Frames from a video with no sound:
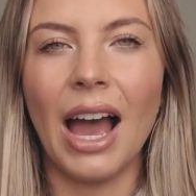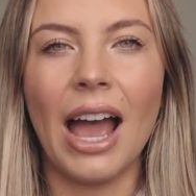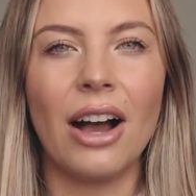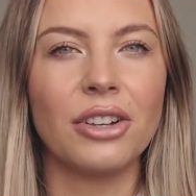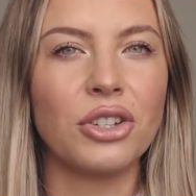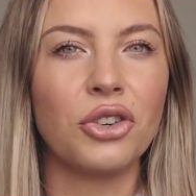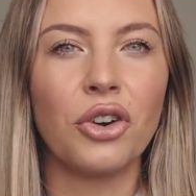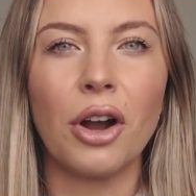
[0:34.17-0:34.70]

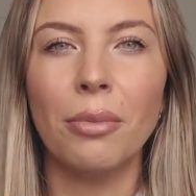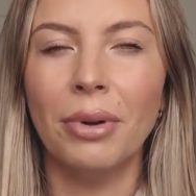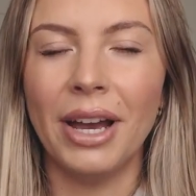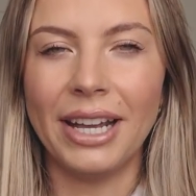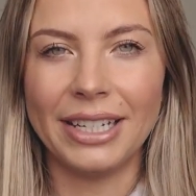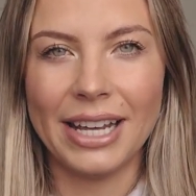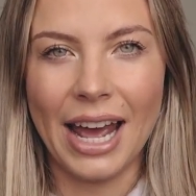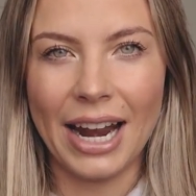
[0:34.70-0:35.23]
also grew up
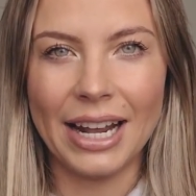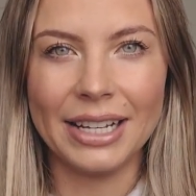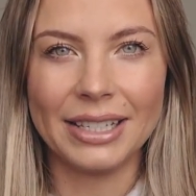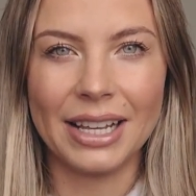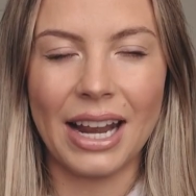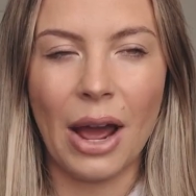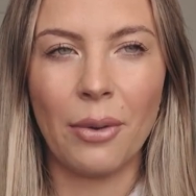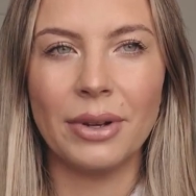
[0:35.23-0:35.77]
playing
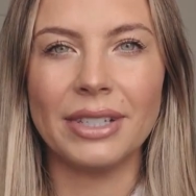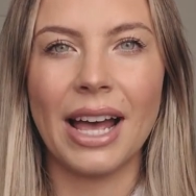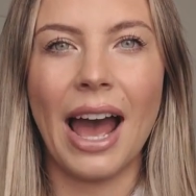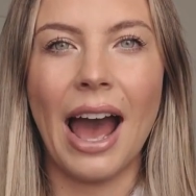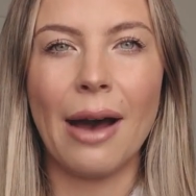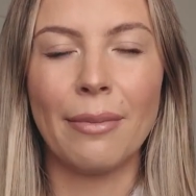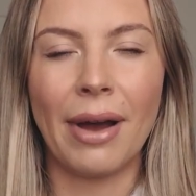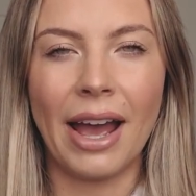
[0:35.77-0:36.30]
tennis, and I was
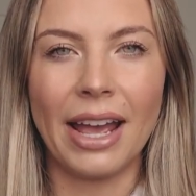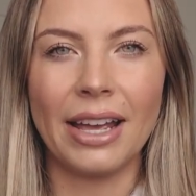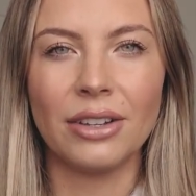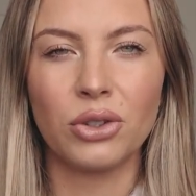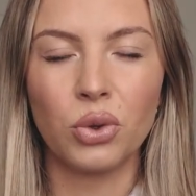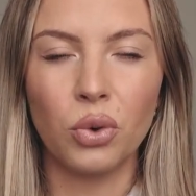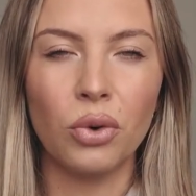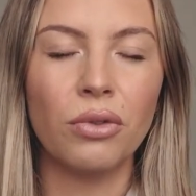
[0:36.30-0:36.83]
at my
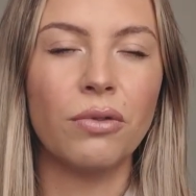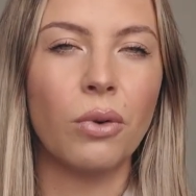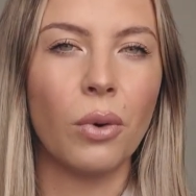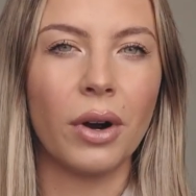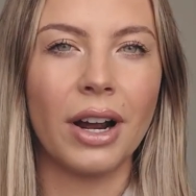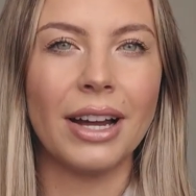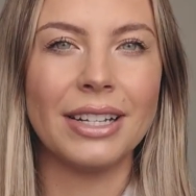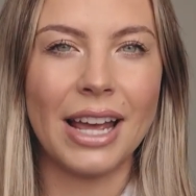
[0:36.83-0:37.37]
school
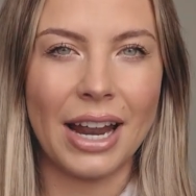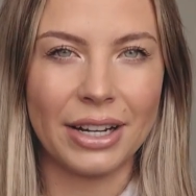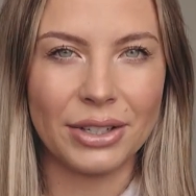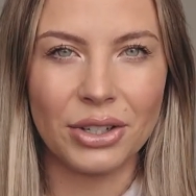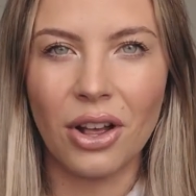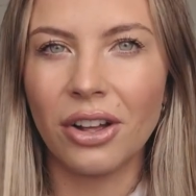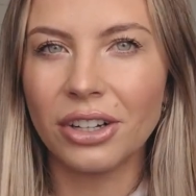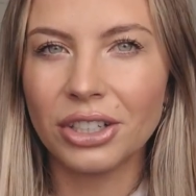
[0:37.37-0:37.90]
for a
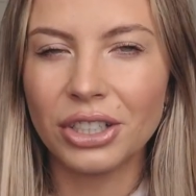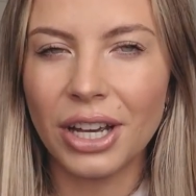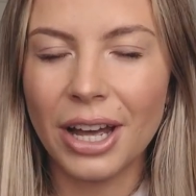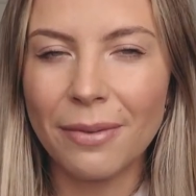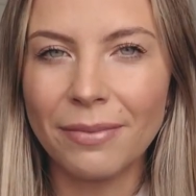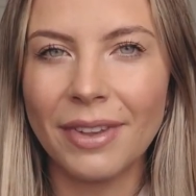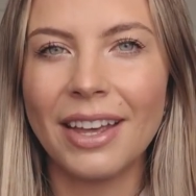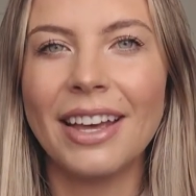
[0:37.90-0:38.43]
tennis
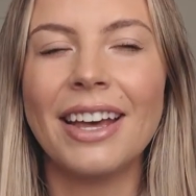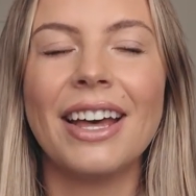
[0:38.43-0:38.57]
scholarship.